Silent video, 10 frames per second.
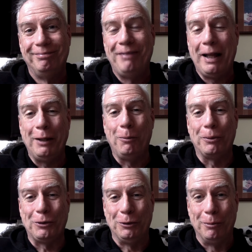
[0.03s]
Hello,
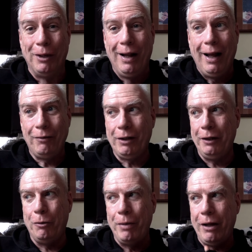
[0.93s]
BookTube. I've got a
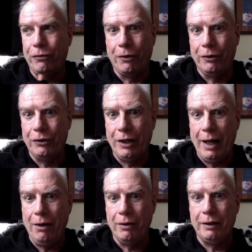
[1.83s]
little mail for you
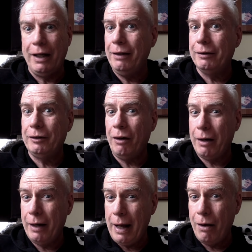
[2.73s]
today on a day that
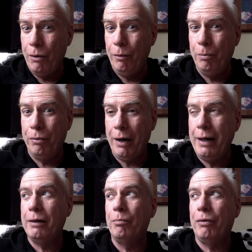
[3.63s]
started out
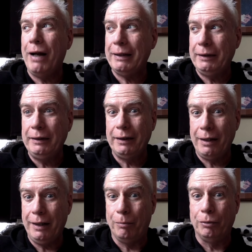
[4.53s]
bright and brassy
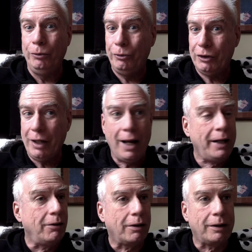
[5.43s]
sunny. Blue
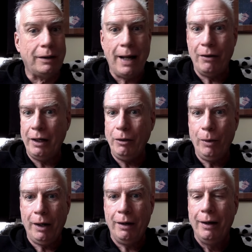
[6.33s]
sky, not a cloud
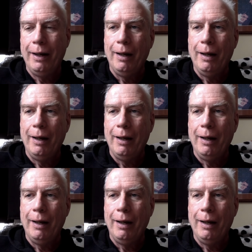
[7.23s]
anywhere.